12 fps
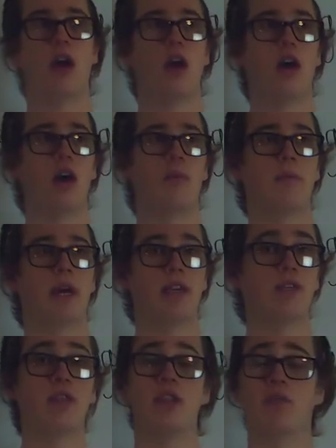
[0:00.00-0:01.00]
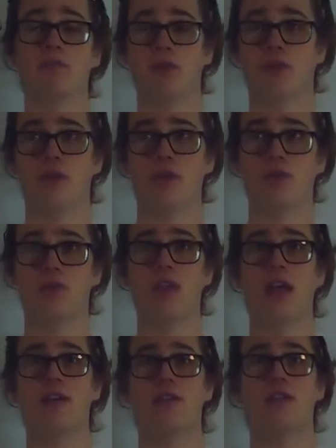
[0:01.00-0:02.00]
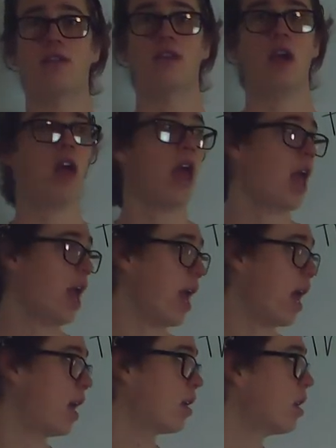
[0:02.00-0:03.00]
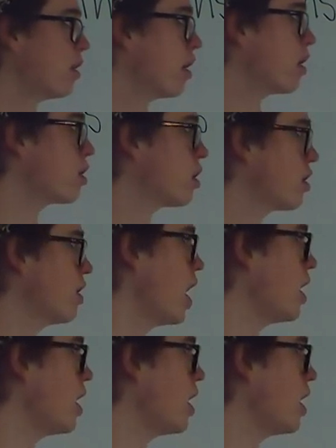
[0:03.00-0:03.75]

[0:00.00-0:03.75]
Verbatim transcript: Um, I used it in both of those classes, and they're just